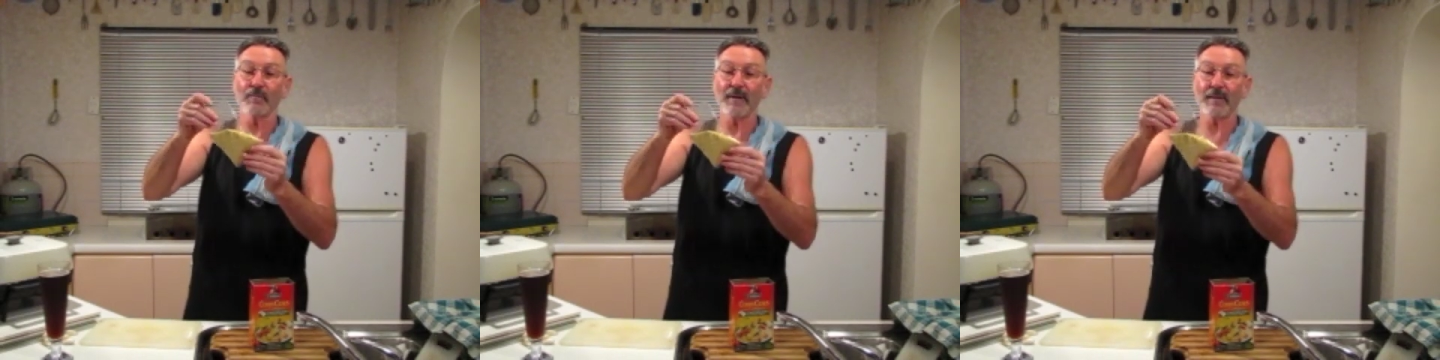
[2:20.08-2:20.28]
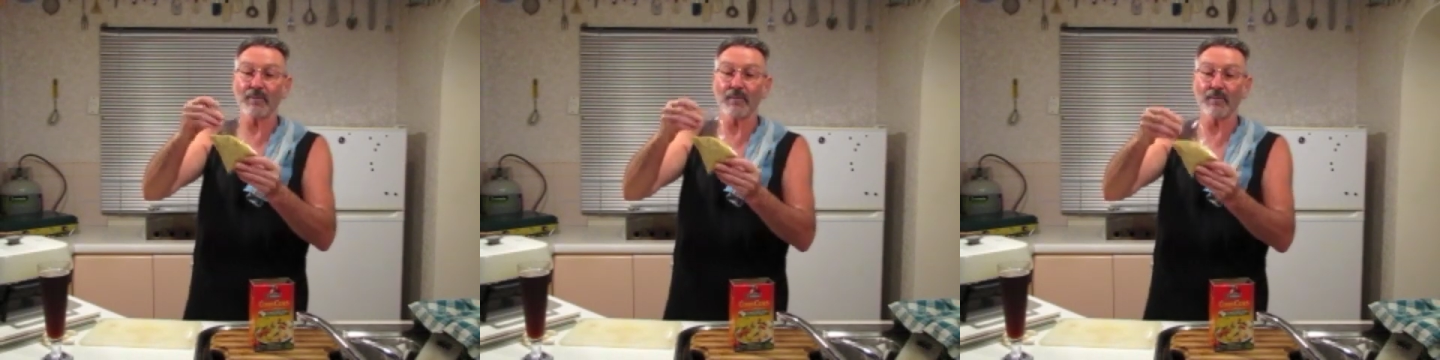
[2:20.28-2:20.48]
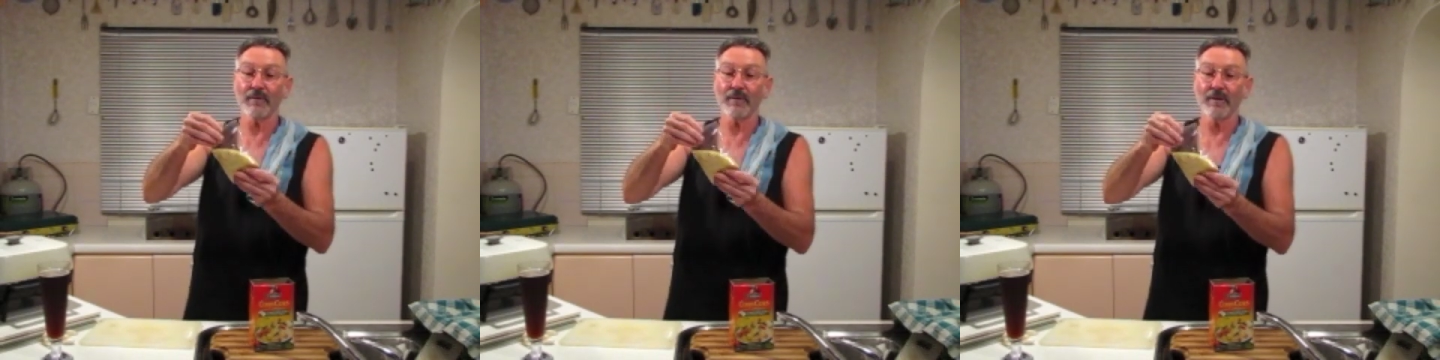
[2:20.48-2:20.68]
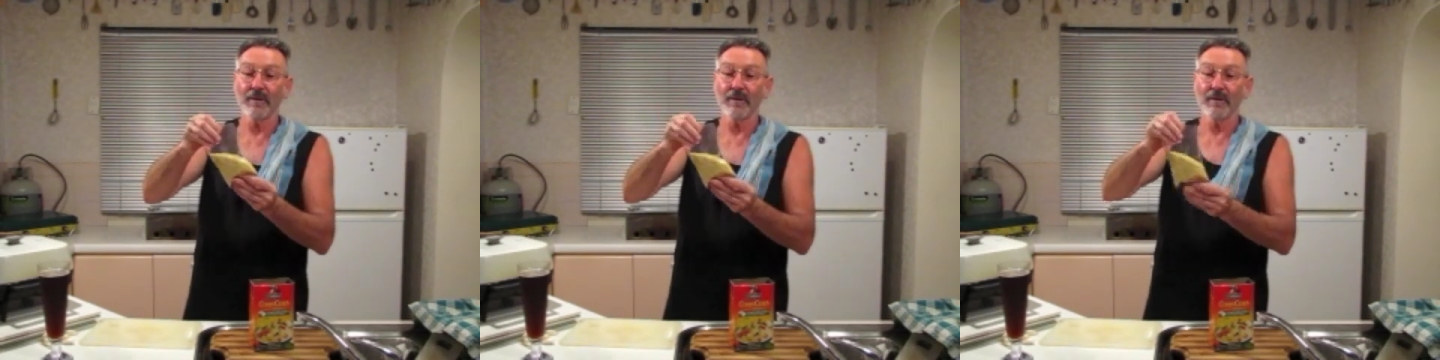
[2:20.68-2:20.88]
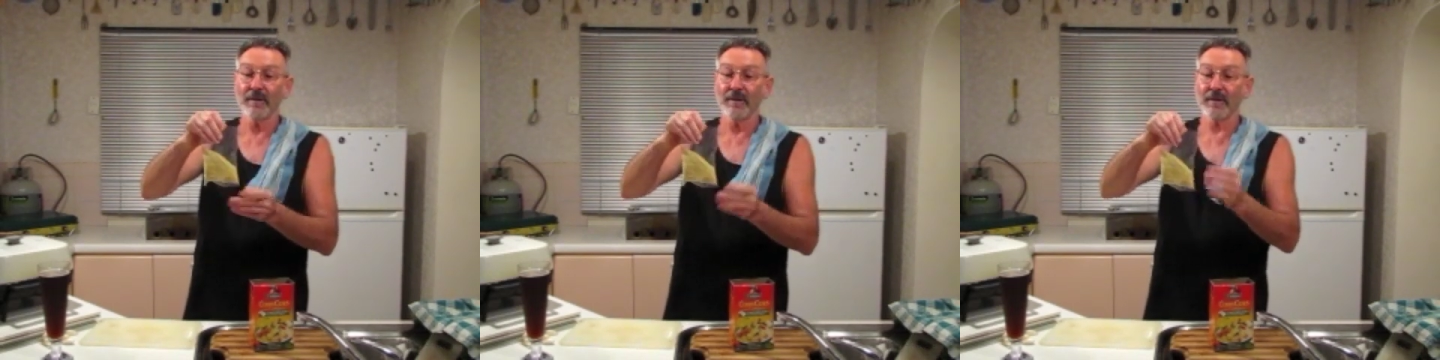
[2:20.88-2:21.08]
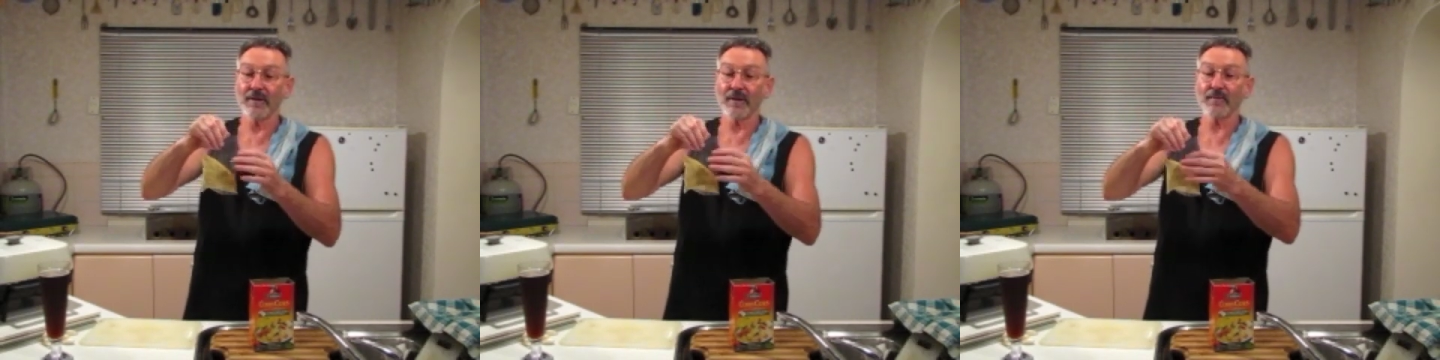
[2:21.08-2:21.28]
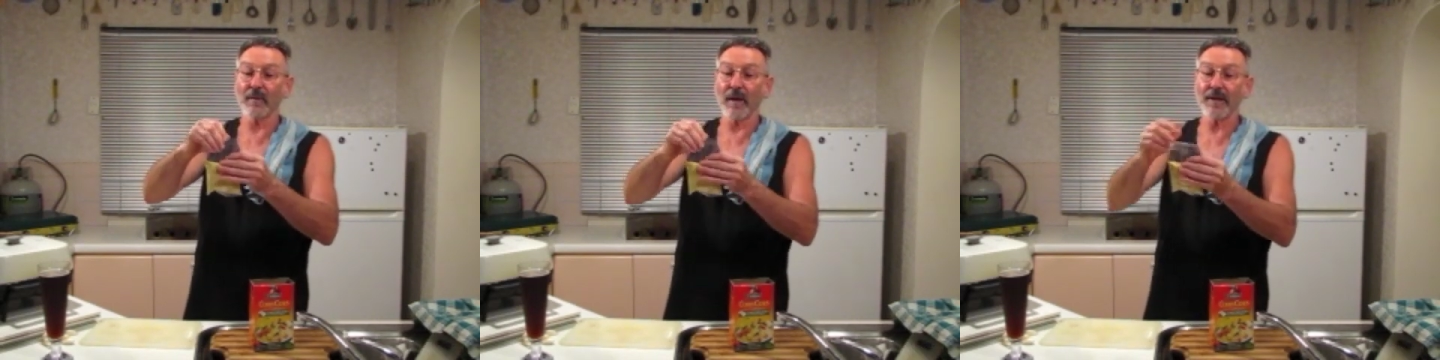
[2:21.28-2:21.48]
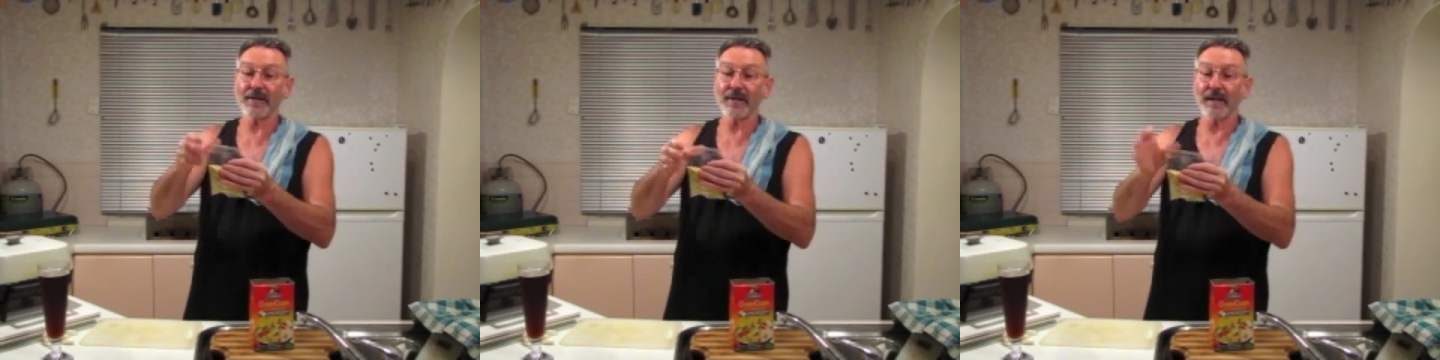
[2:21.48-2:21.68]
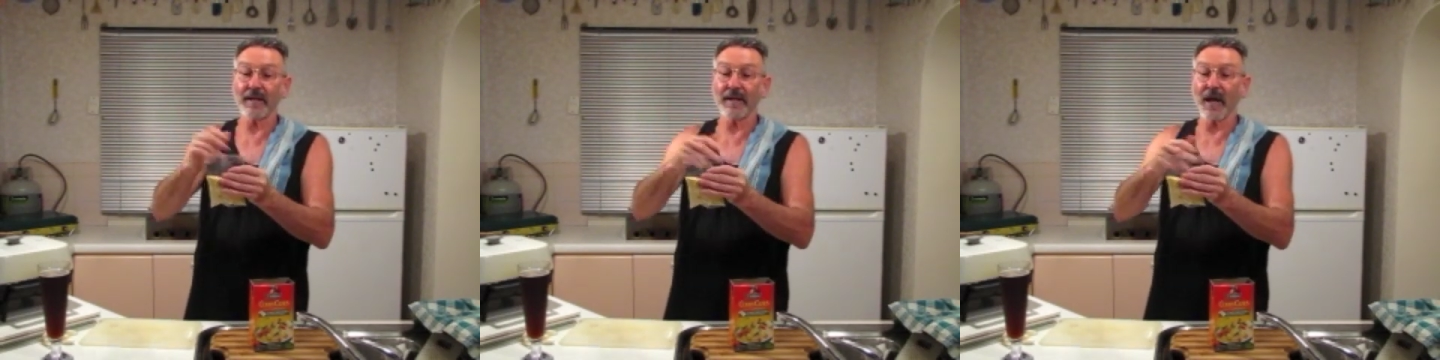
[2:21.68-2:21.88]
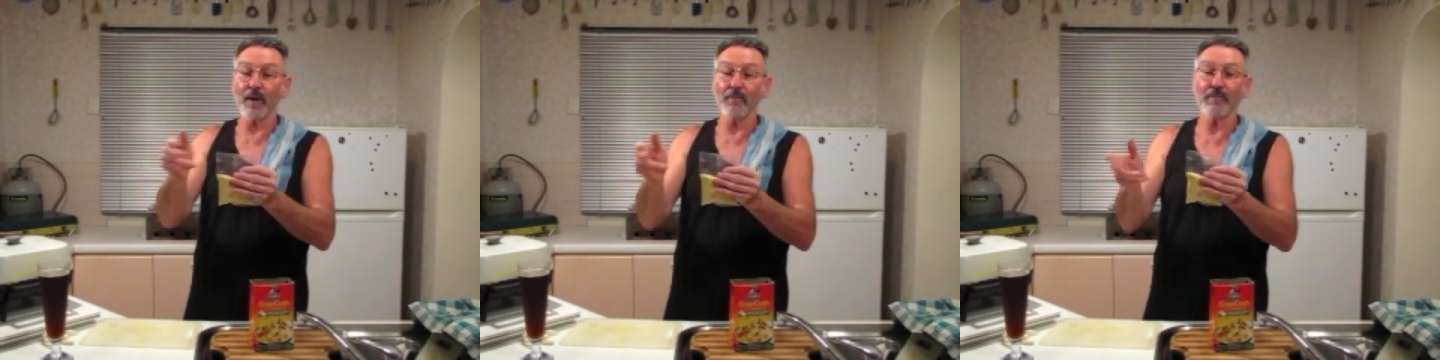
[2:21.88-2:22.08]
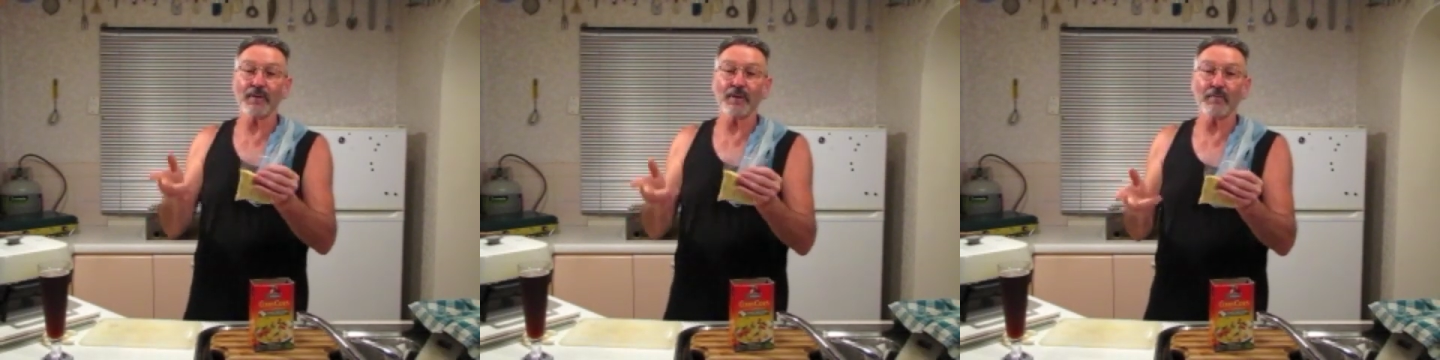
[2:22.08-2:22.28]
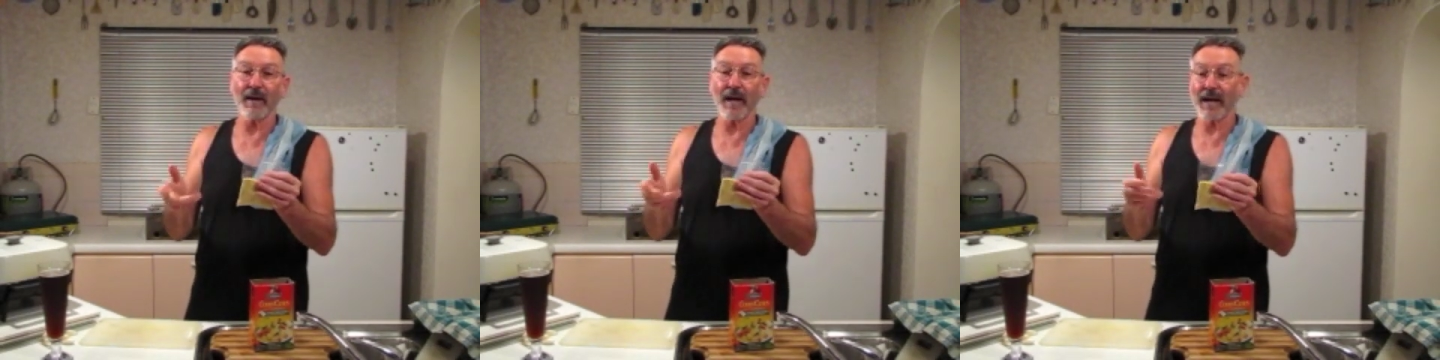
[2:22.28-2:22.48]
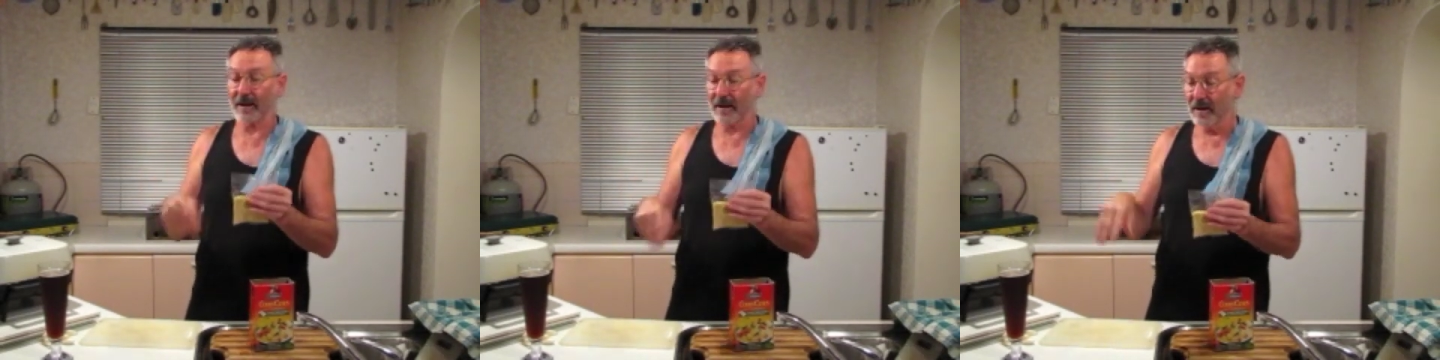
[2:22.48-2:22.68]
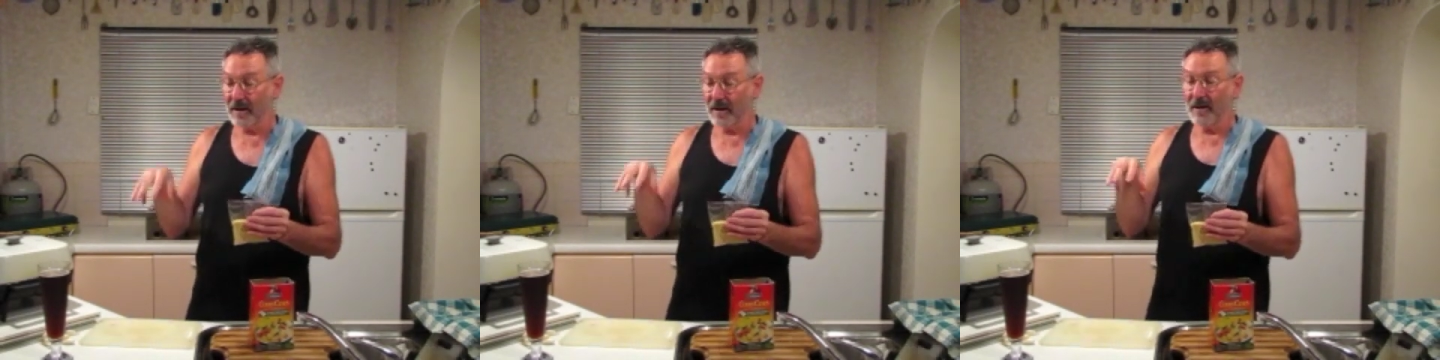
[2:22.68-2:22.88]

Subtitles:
2 people. You just basically open the pack,